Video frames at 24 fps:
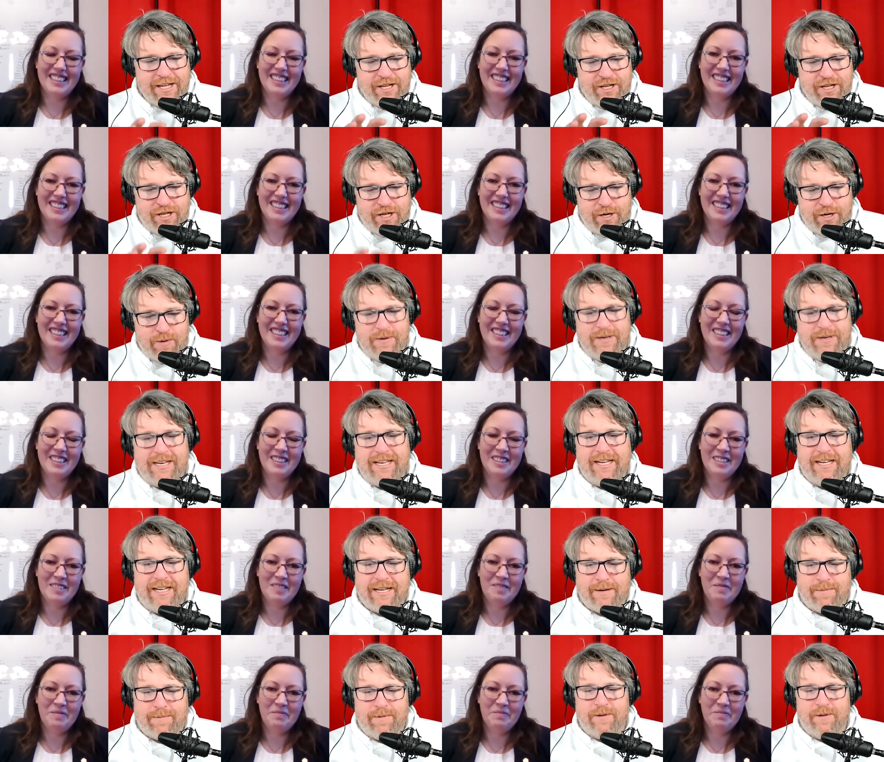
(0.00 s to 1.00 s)

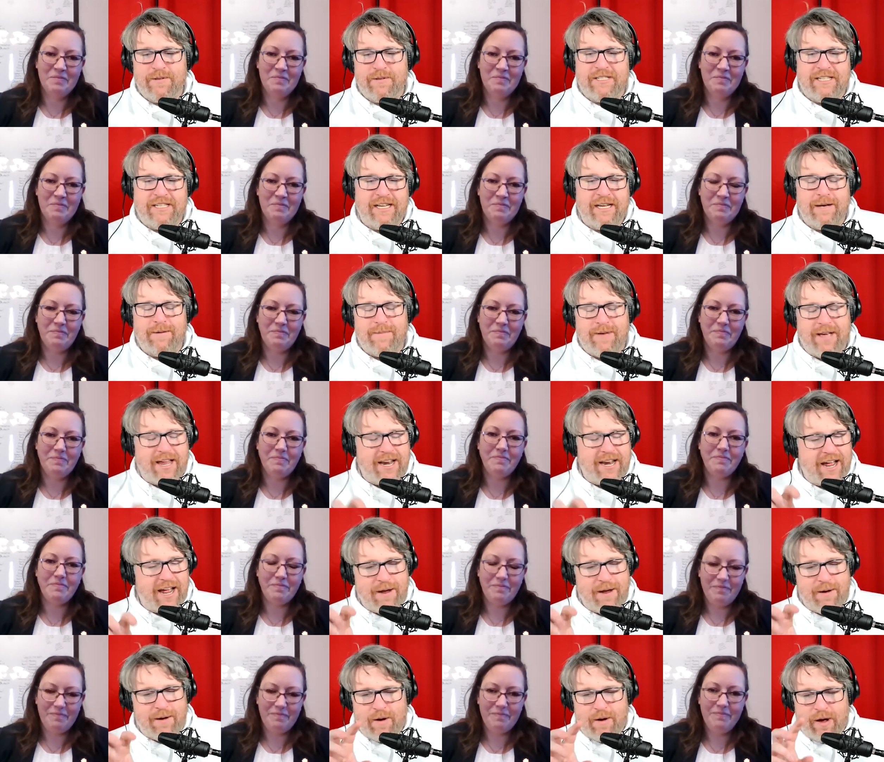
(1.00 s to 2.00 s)
Speaker 1: unique museum and
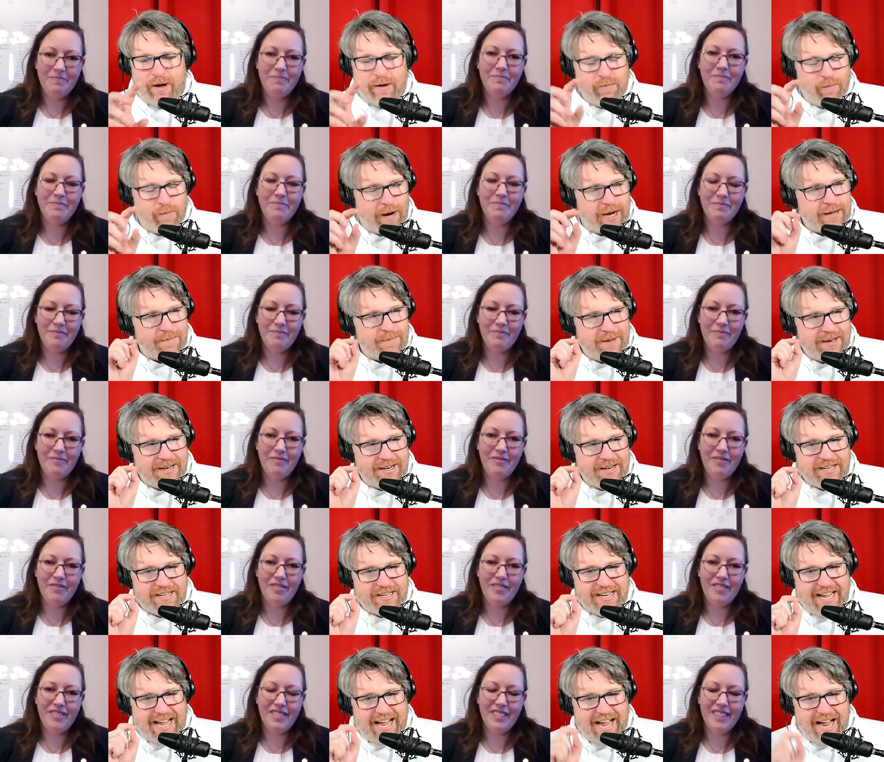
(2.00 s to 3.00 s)
i recommend it
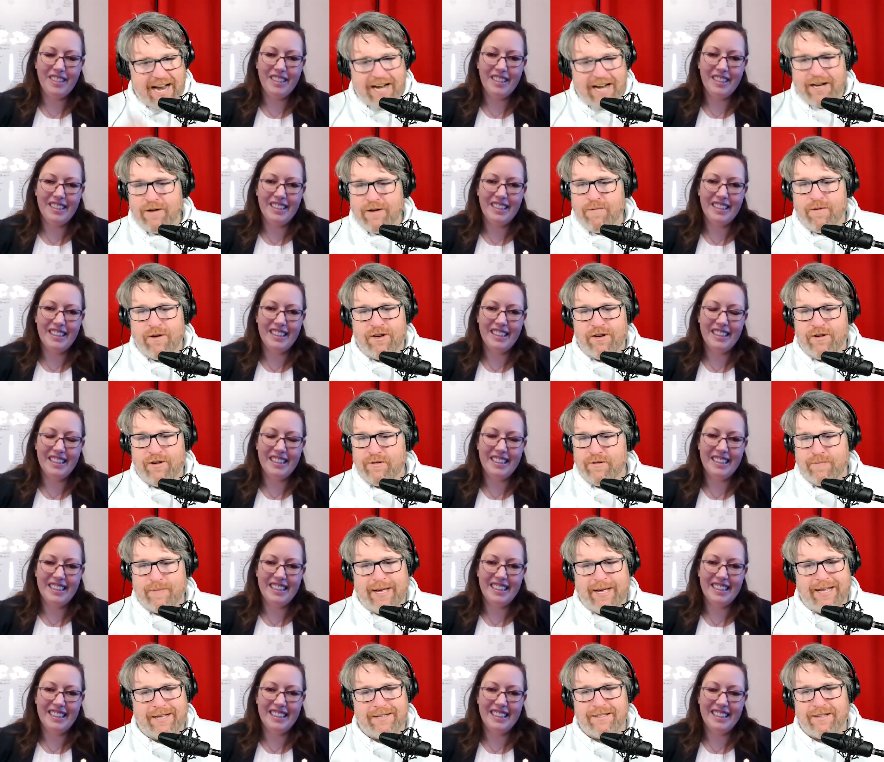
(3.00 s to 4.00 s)
to anyone who's
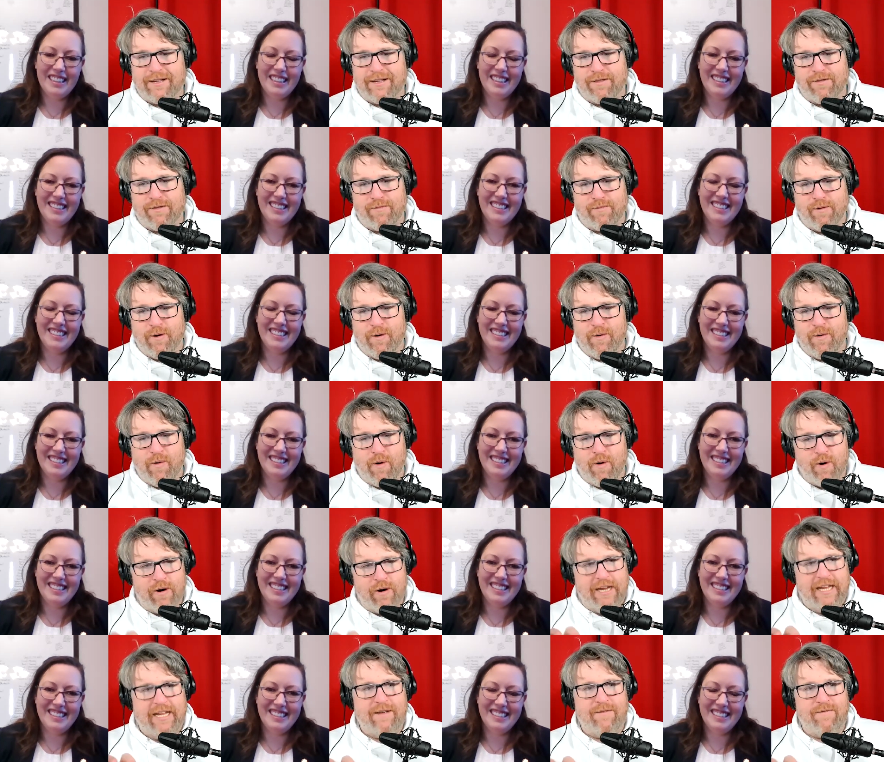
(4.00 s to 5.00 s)
passing through
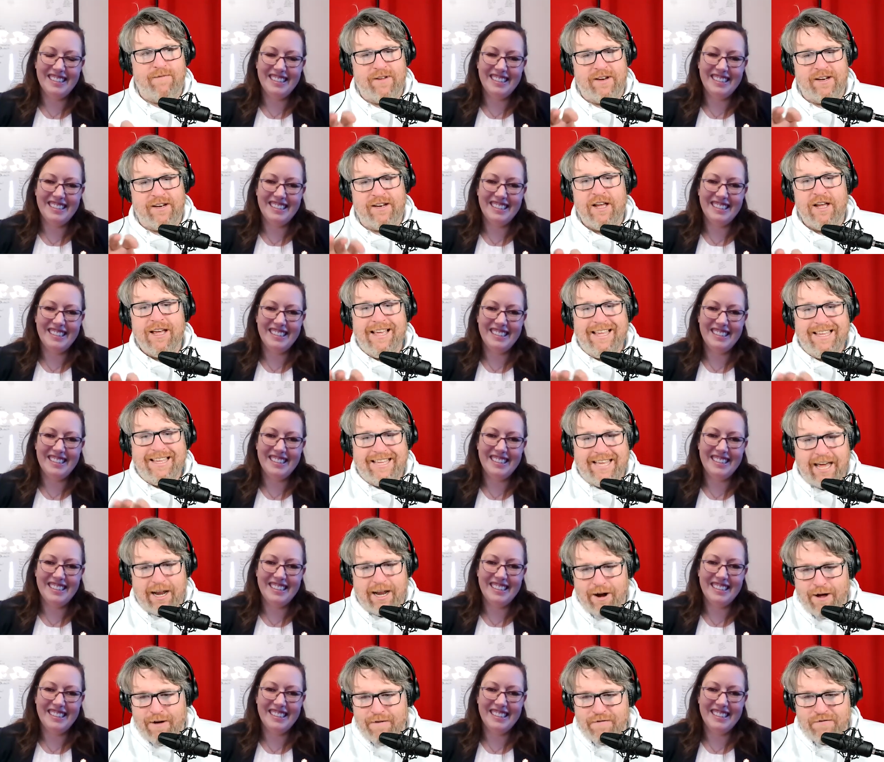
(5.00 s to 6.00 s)
or even
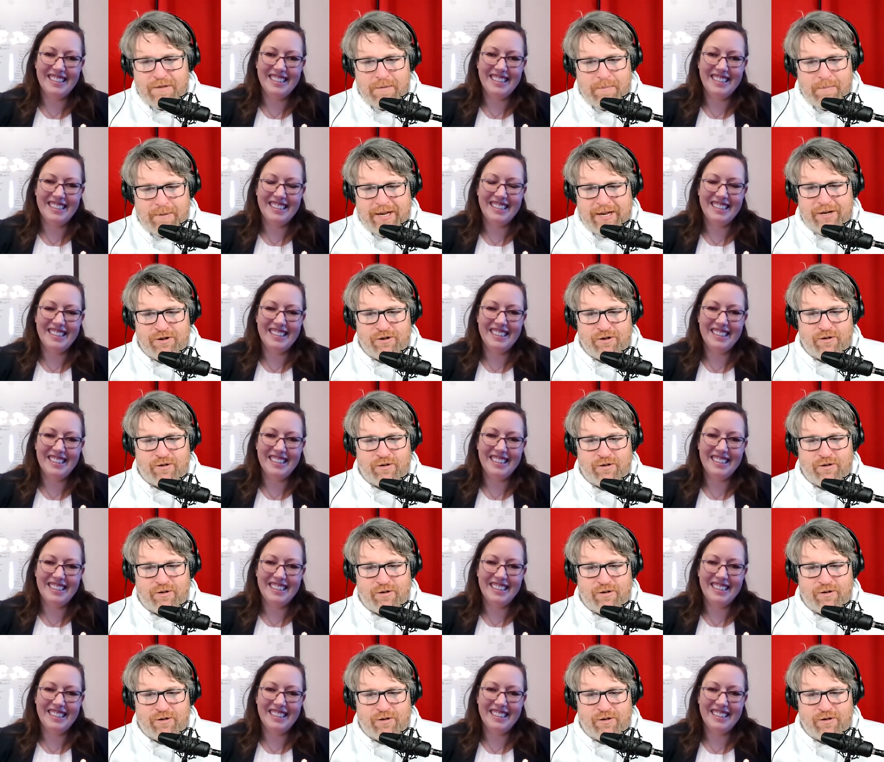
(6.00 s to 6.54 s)
get off the beaten